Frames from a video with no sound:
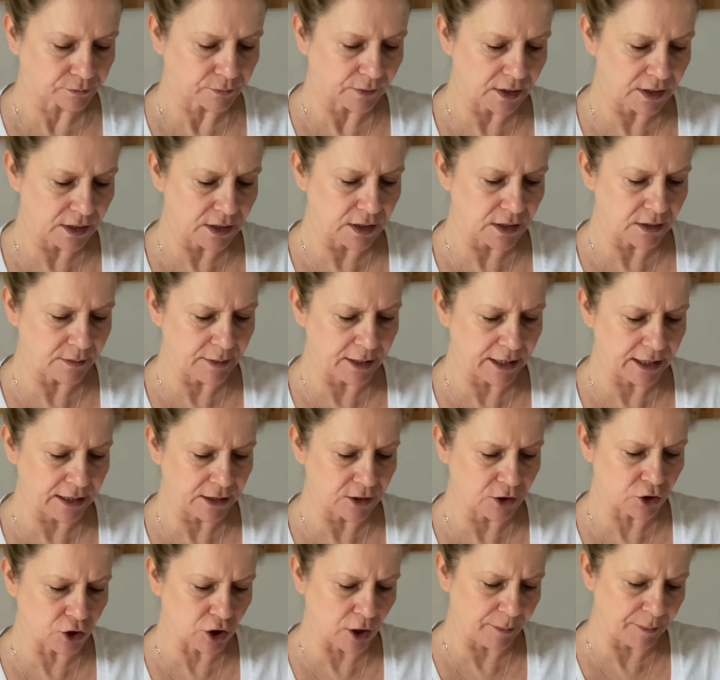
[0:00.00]
This is my
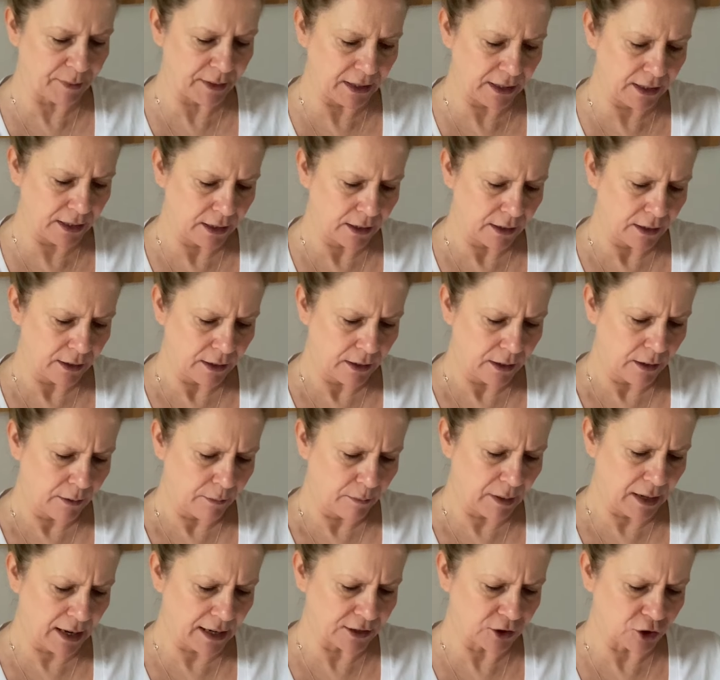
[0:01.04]
strappy,
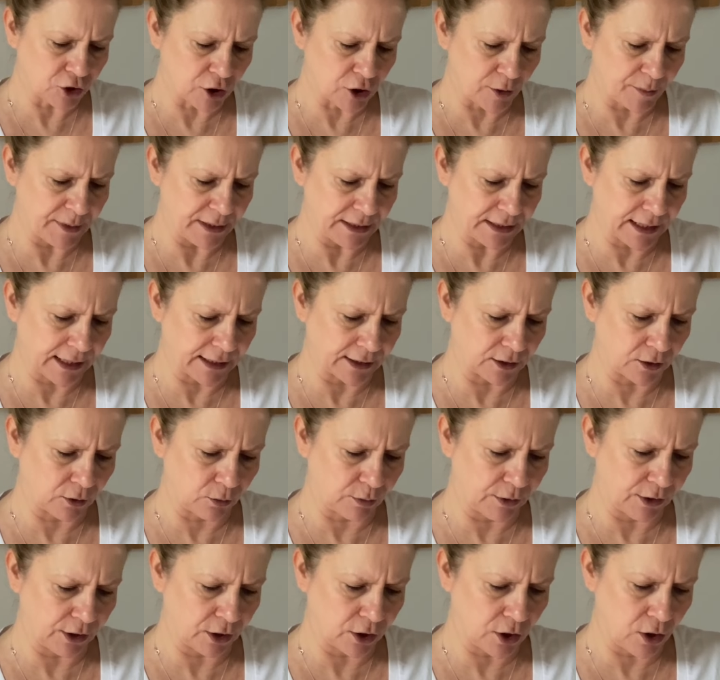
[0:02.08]
black strappy sandal
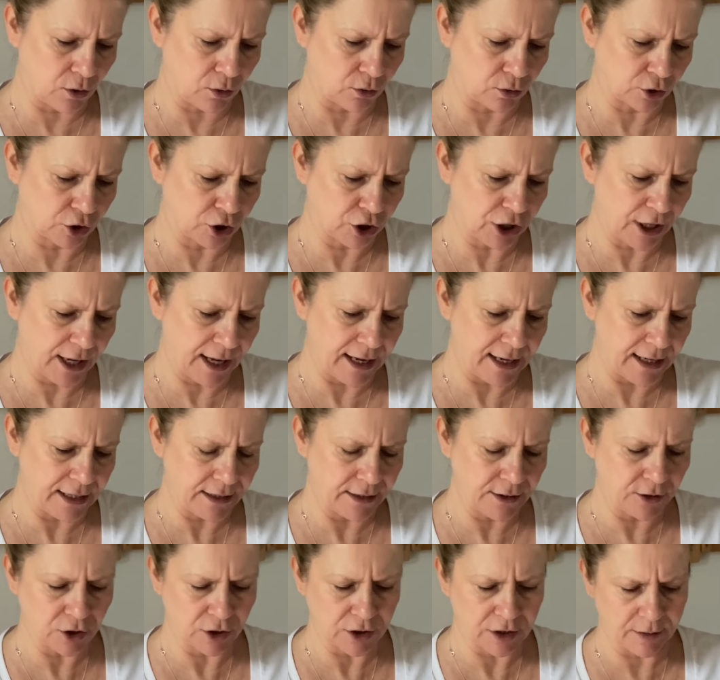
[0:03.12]
with a gold chain.
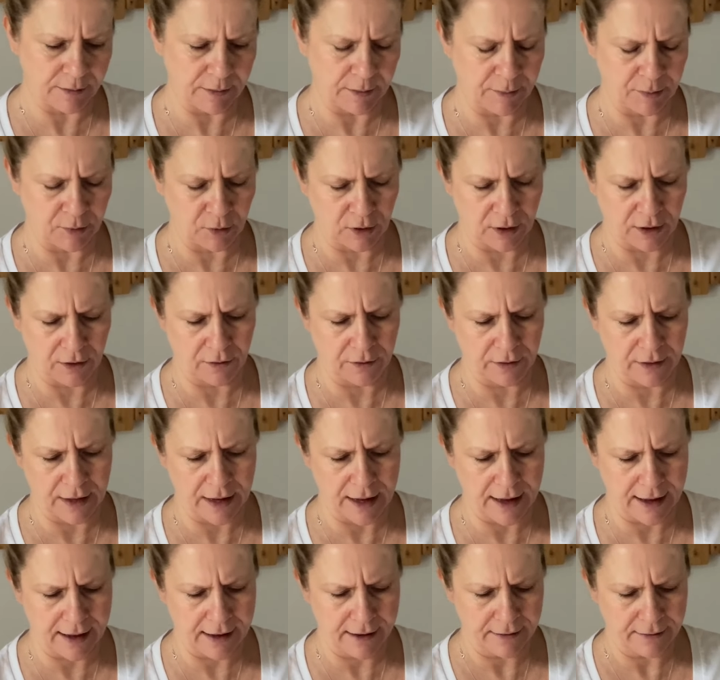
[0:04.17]
Just let me put that on
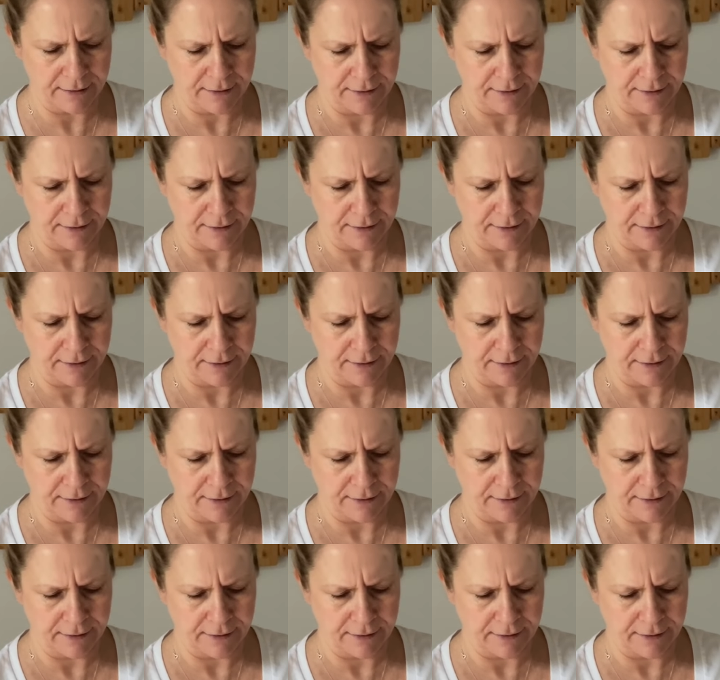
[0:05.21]
there.